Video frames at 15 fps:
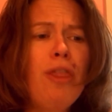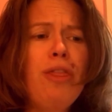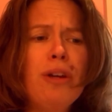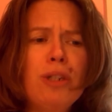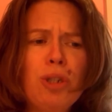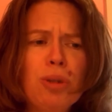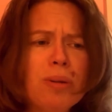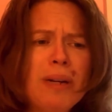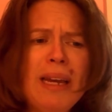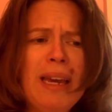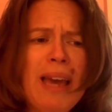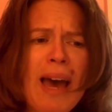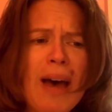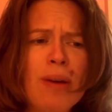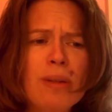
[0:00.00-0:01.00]
The
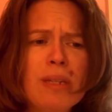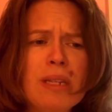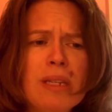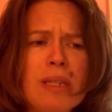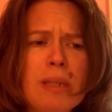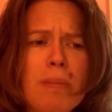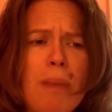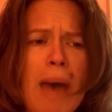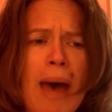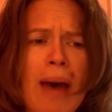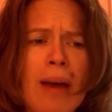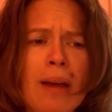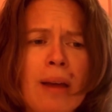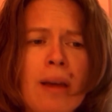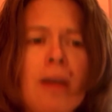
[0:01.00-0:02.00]
treehouse is
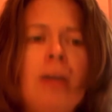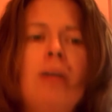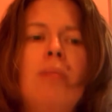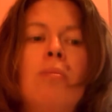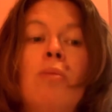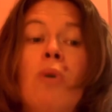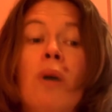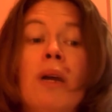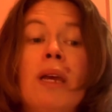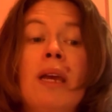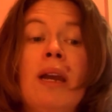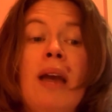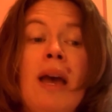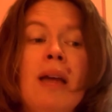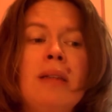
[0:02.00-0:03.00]
back,
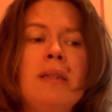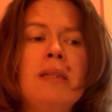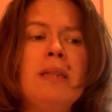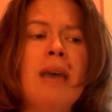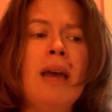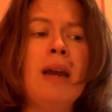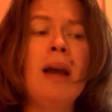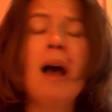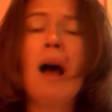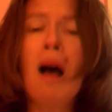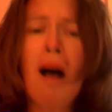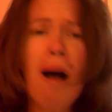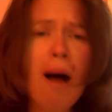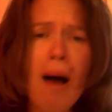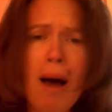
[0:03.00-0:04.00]
Morgan had said.
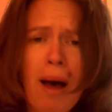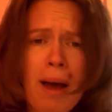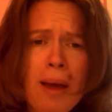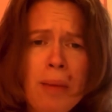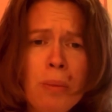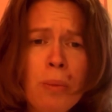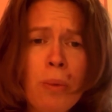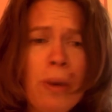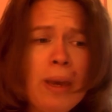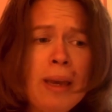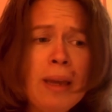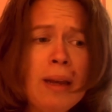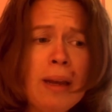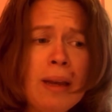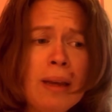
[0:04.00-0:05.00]
I'm
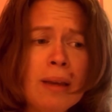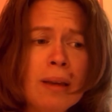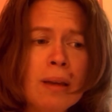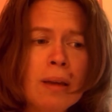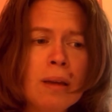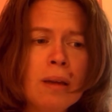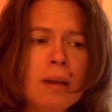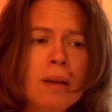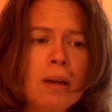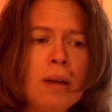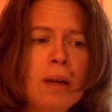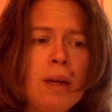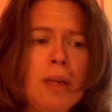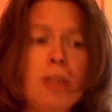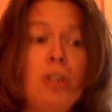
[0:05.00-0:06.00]
waiting.
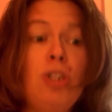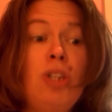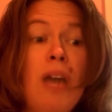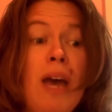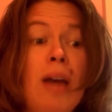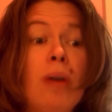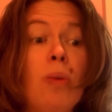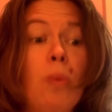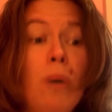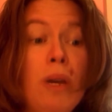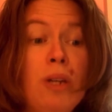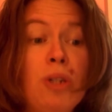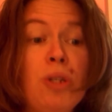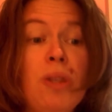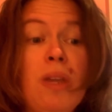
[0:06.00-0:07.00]
Jack
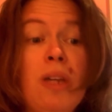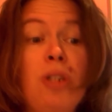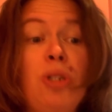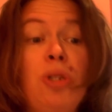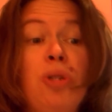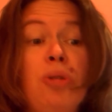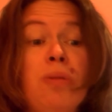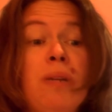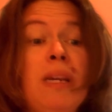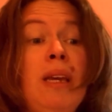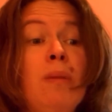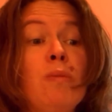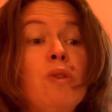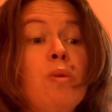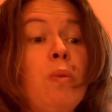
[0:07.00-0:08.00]
wished that
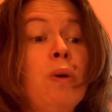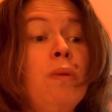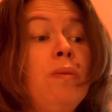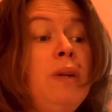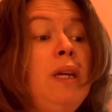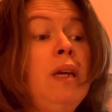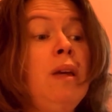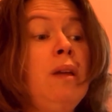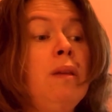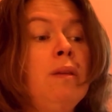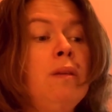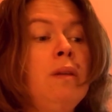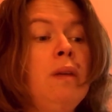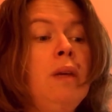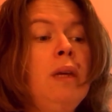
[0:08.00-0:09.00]
dreams were real.
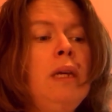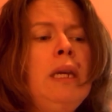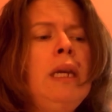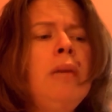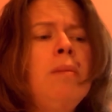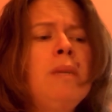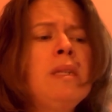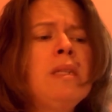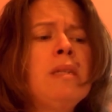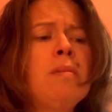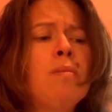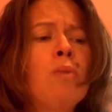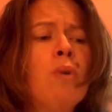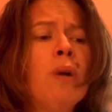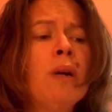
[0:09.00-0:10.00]
He missed
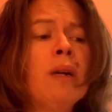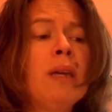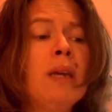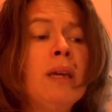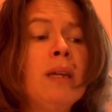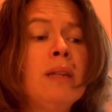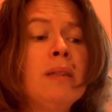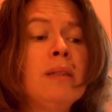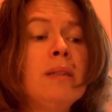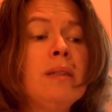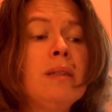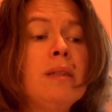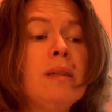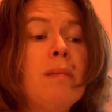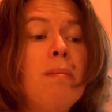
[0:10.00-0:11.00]

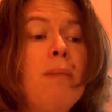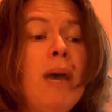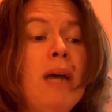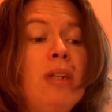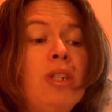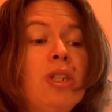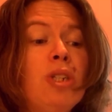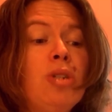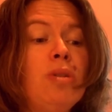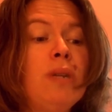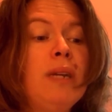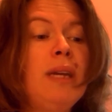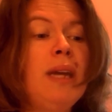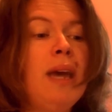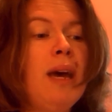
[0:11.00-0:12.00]
Morgan's magic
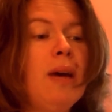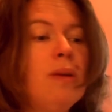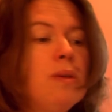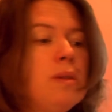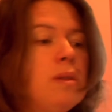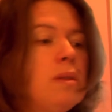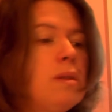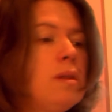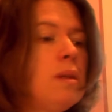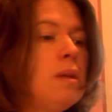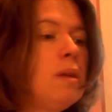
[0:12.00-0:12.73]
treehouse.